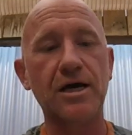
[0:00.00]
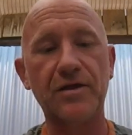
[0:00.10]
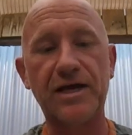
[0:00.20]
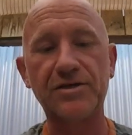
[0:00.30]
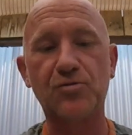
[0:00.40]

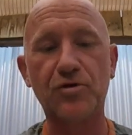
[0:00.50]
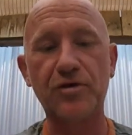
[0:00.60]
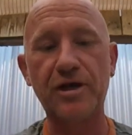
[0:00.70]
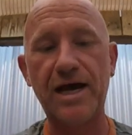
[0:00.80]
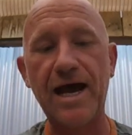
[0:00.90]
and that's one
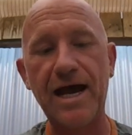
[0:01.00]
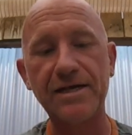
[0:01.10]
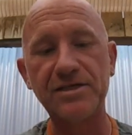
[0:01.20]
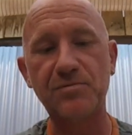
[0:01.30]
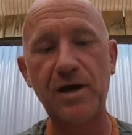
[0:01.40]
of the
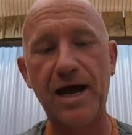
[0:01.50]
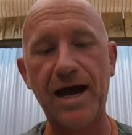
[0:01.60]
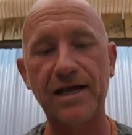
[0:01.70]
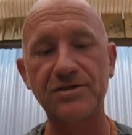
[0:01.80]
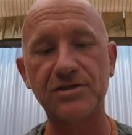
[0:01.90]
hardest
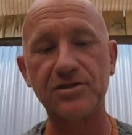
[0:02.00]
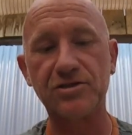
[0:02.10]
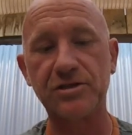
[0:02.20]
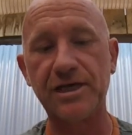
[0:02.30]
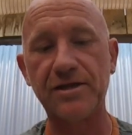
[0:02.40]
parts to
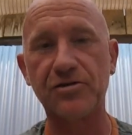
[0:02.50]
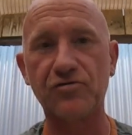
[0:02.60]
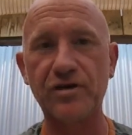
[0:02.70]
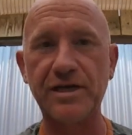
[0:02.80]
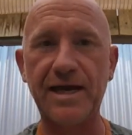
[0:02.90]
get the
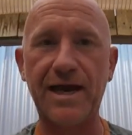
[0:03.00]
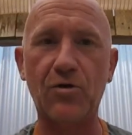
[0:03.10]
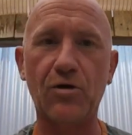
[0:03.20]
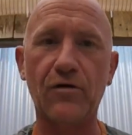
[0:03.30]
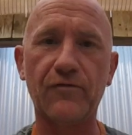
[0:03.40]
green
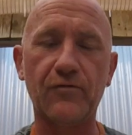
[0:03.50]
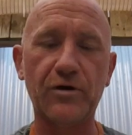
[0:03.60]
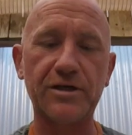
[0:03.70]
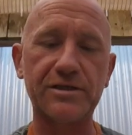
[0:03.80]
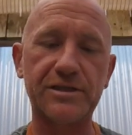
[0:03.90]
out of
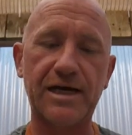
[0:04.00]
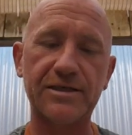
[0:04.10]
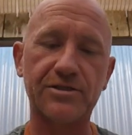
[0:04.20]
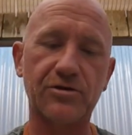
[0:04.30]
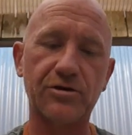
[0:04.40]
when it
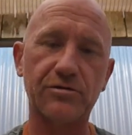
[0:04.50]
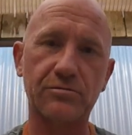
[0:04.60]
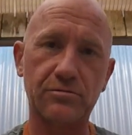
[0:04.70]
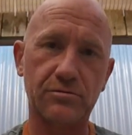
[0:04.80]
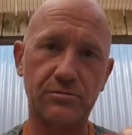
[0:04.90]
starts going
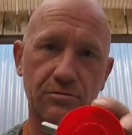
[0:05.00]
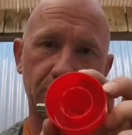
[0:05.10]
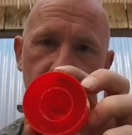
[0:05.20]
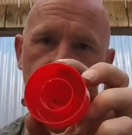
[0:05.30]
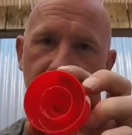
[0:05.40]

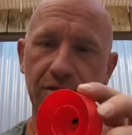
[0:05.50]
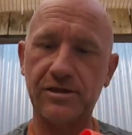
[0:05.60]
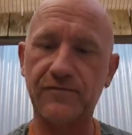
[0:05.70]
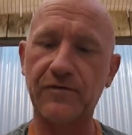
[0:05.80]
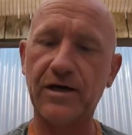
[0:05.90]

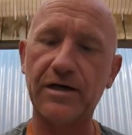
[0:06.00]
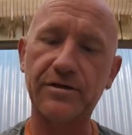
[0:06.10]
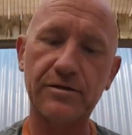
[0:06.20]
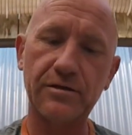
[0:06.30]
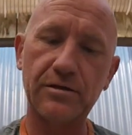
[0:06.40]
algae-fied.
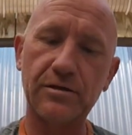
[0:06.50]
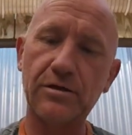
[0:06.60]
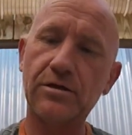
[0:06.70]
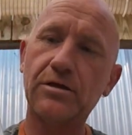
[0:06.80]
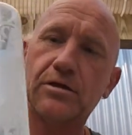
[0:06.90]

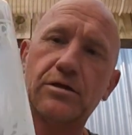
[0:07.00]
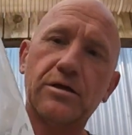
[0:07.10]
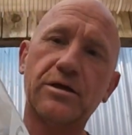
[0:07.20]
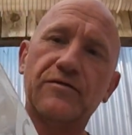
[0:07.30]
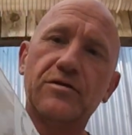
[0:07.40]

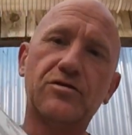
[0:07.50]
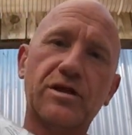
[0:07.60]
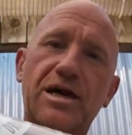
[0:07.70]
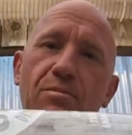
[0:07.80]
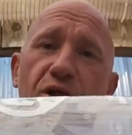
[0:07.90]
And if you look
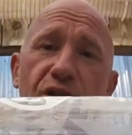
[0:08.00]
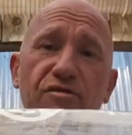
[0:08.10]
at that bottle, I've